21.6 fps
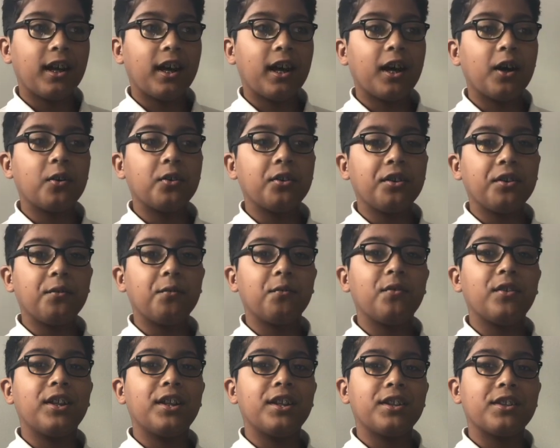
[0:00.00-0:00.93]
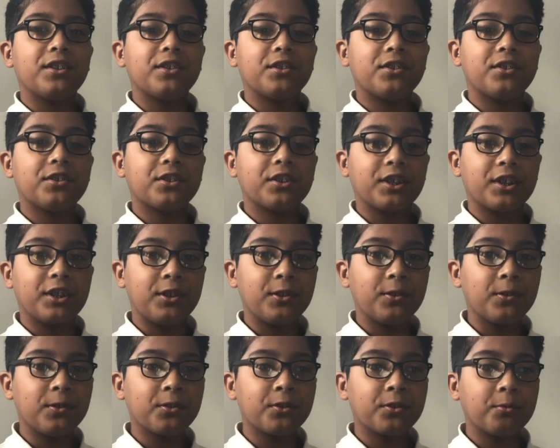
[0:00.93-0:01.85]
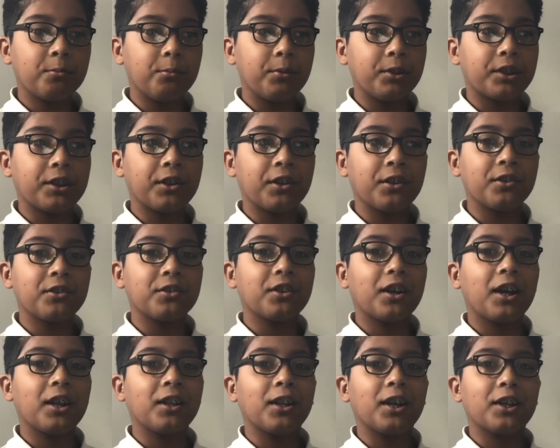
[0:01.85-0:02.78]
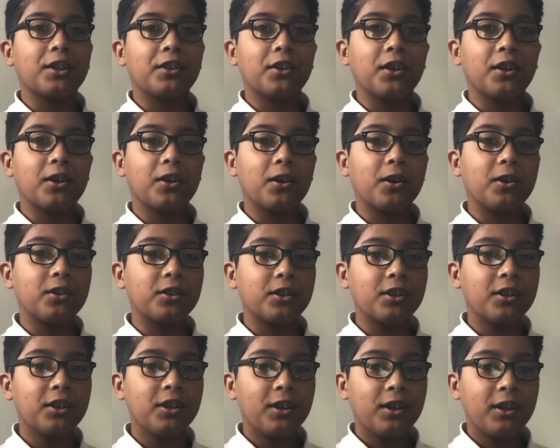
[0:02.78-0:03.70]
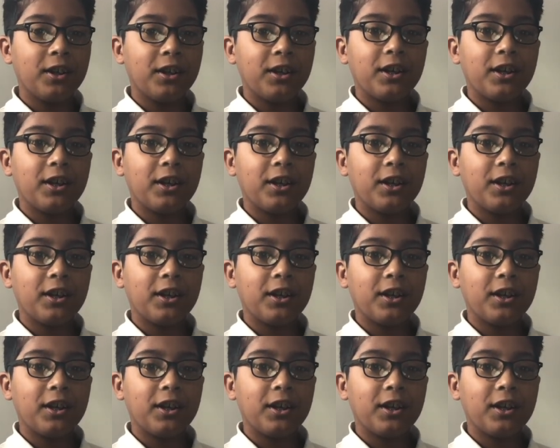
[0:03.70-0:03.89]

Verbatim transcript: I would invent Skittles because I like the color